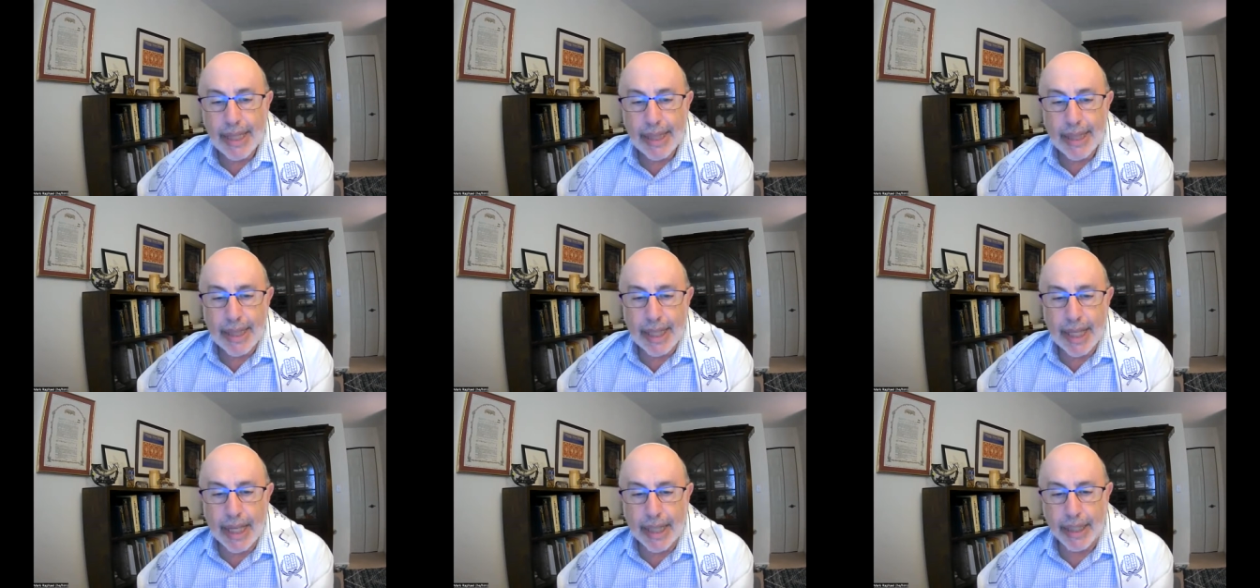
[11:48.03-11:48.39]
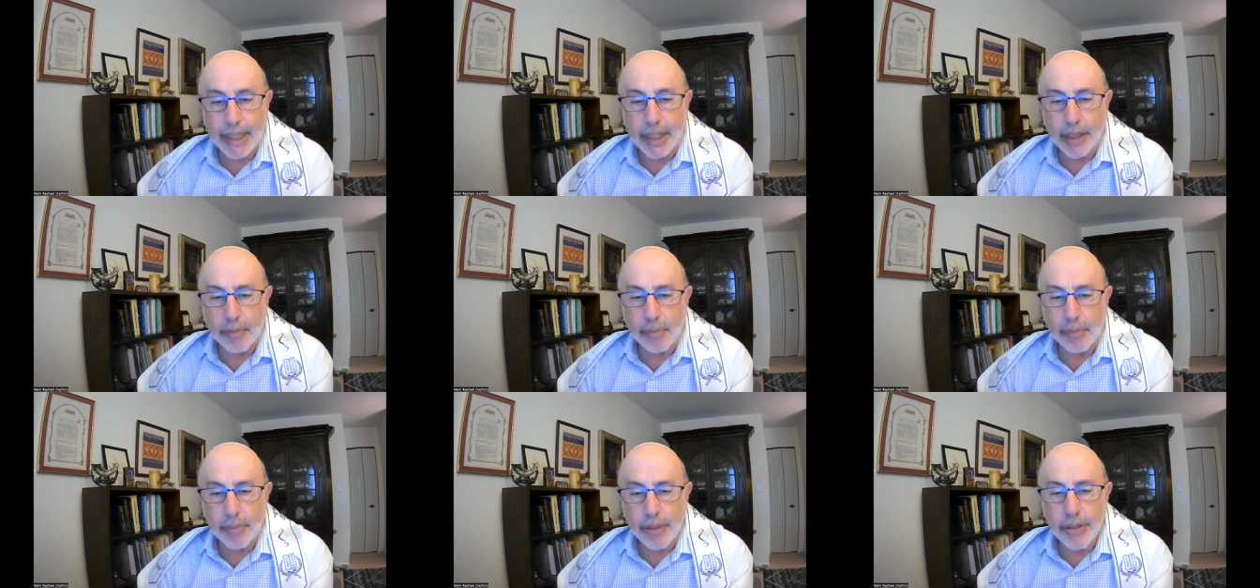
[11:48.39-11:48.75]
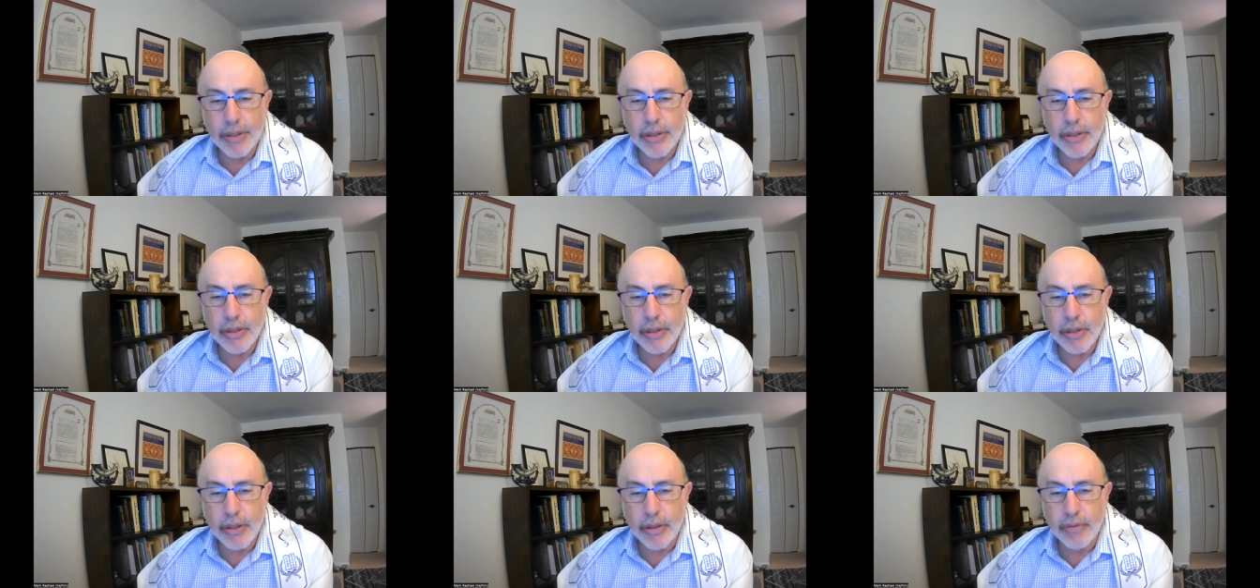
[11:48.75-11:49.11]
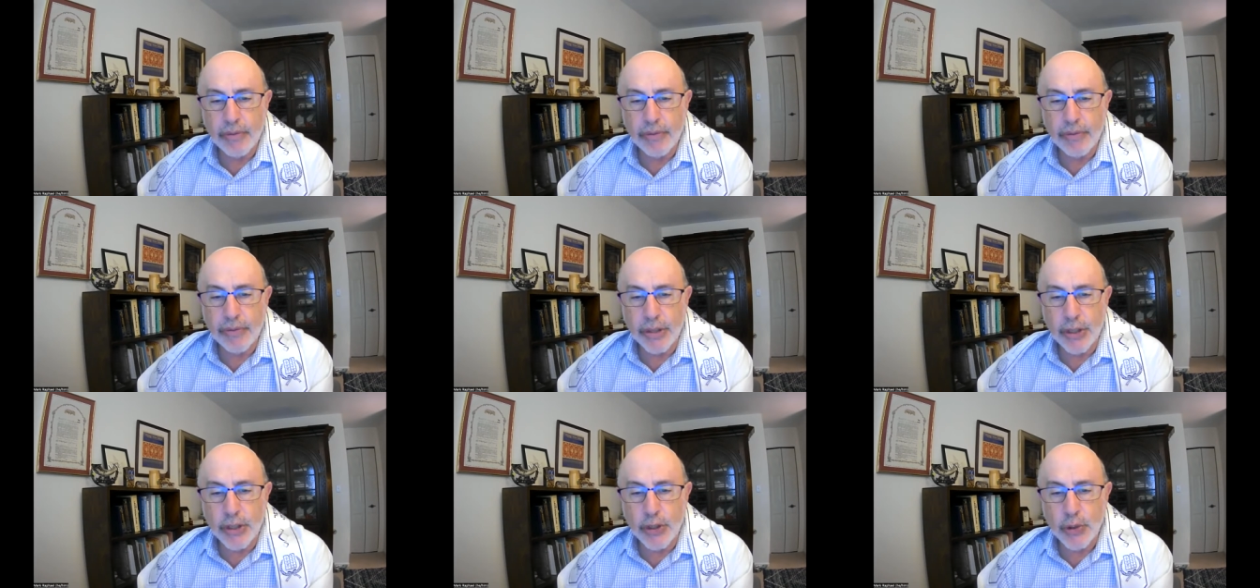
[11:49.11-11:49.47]
Lacking
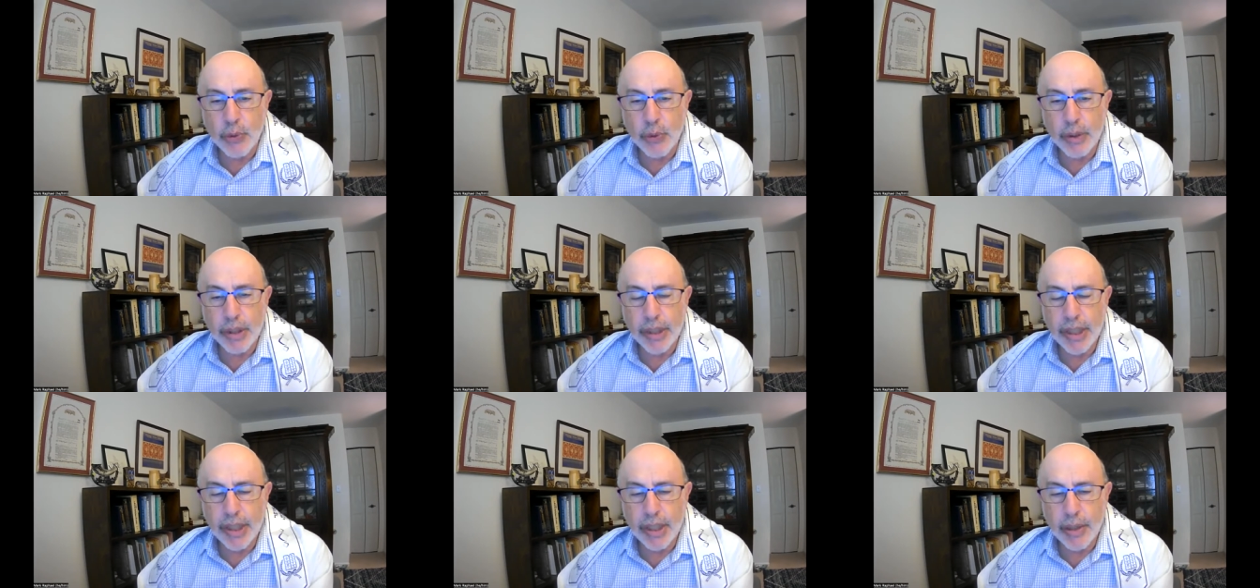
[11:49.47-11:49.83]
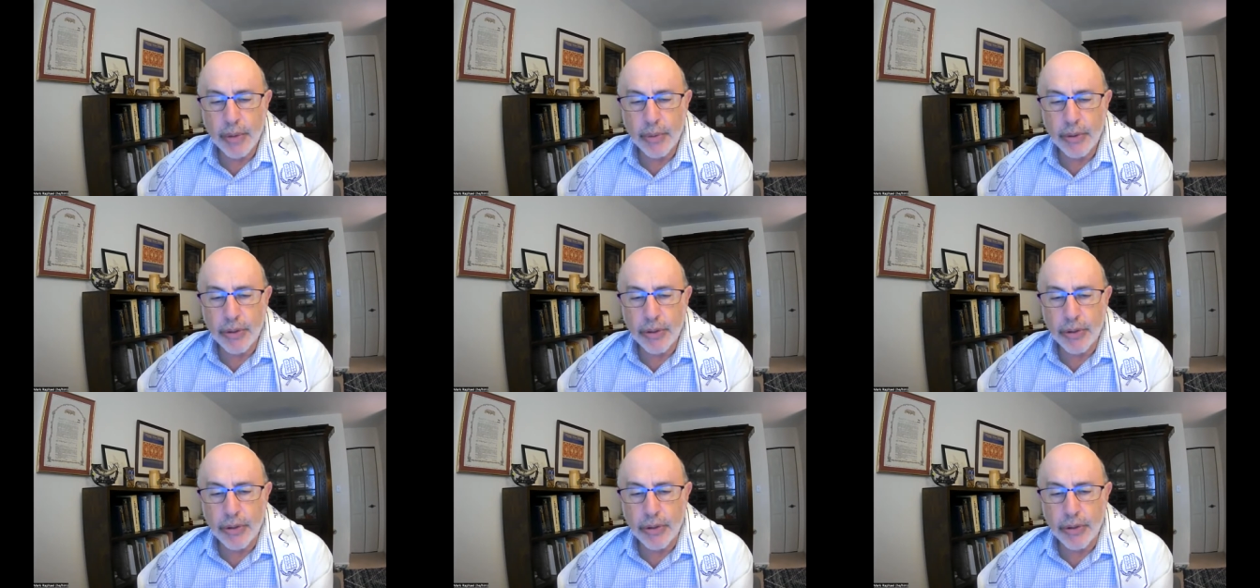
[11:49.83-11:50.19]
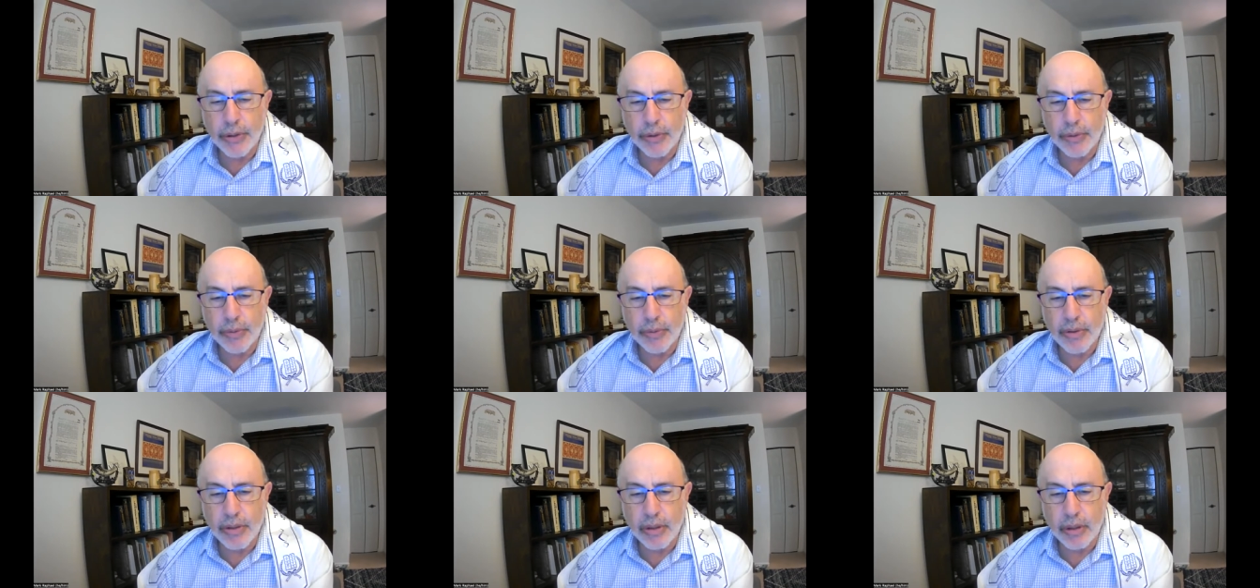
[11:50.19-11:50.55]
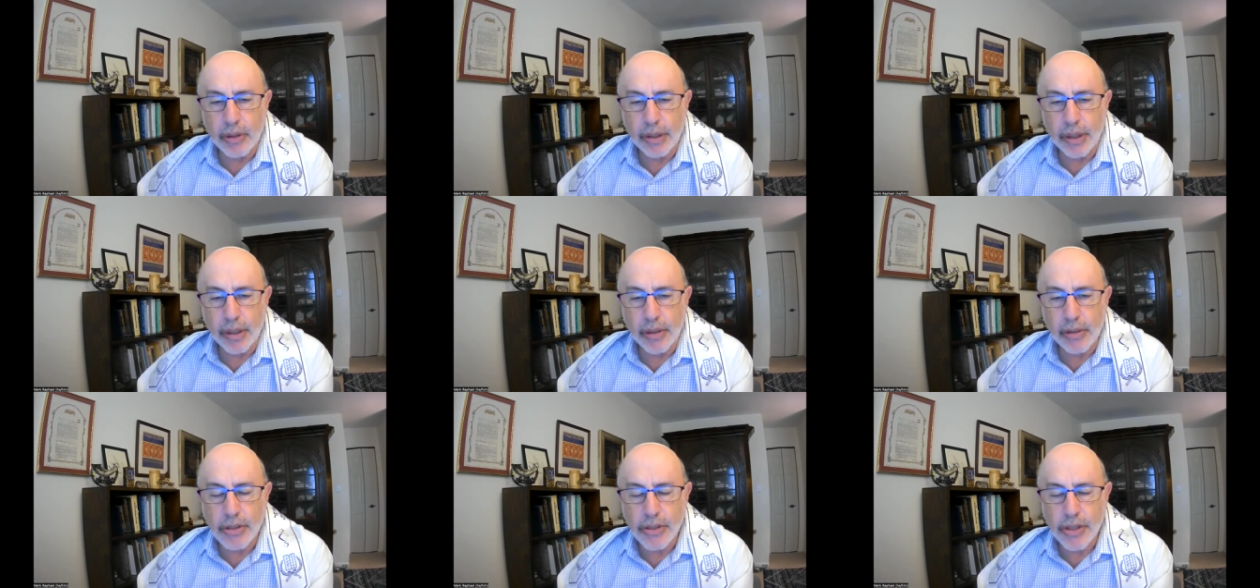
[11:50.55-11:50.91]
minyan visually, we'll
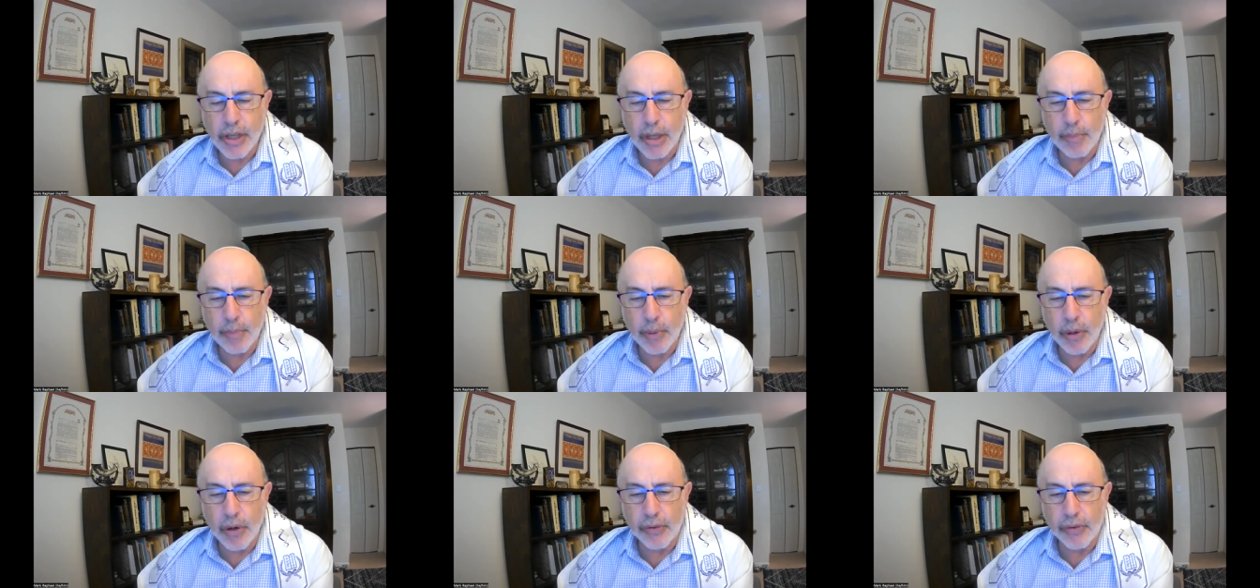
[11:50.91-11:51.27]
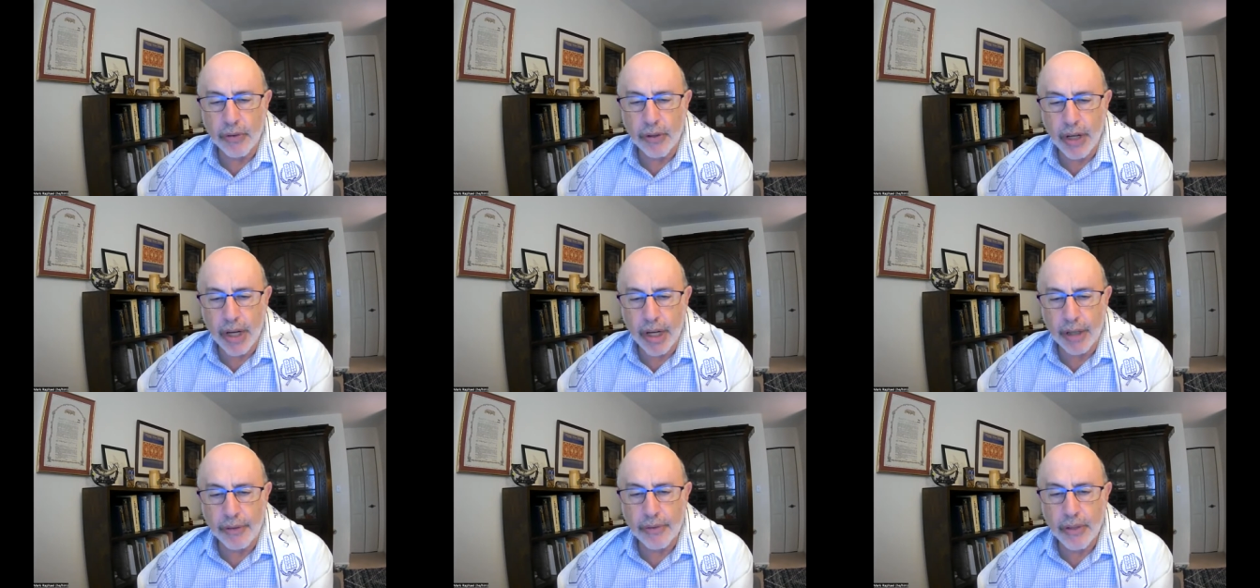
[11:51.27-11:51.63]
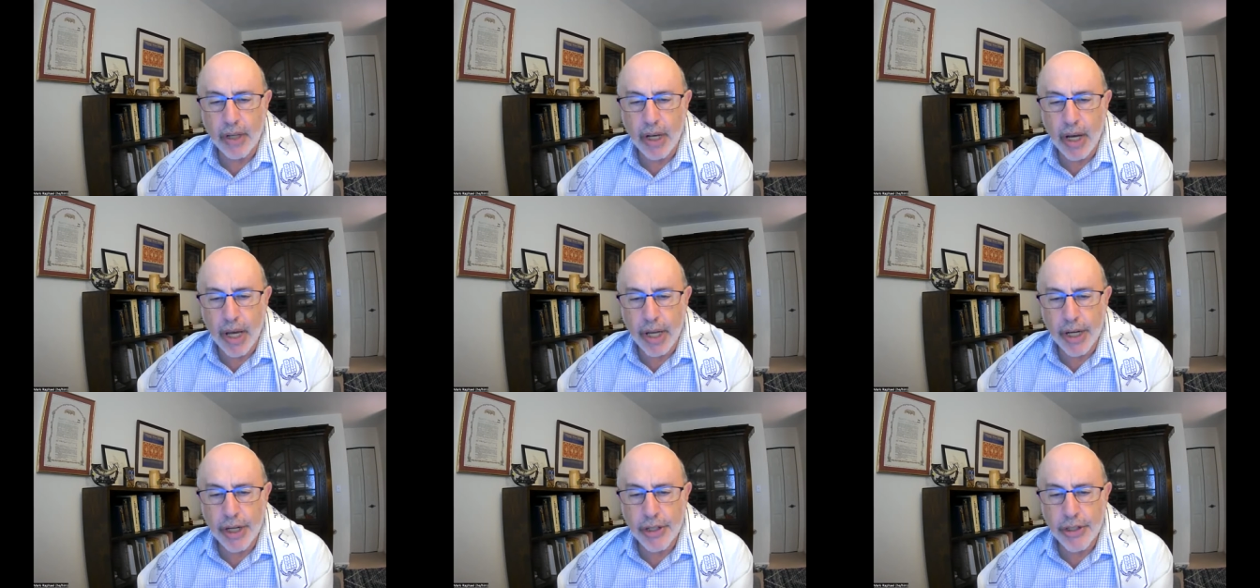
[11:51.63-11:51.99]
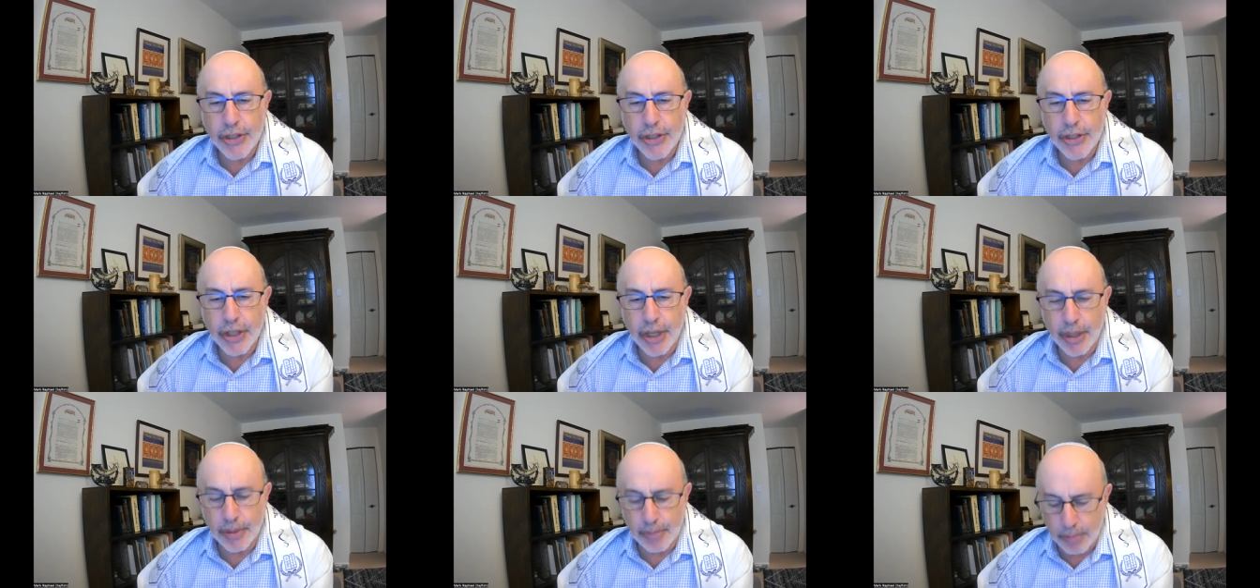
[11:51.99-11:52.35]
delete, skip over half
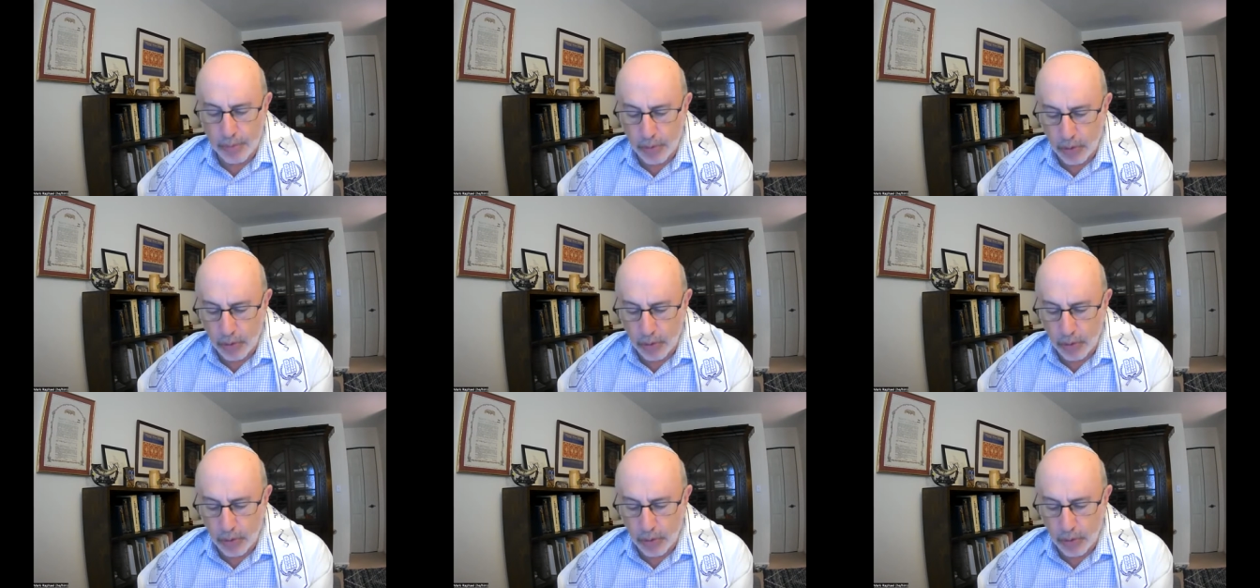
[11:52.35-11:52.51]
Kaddish and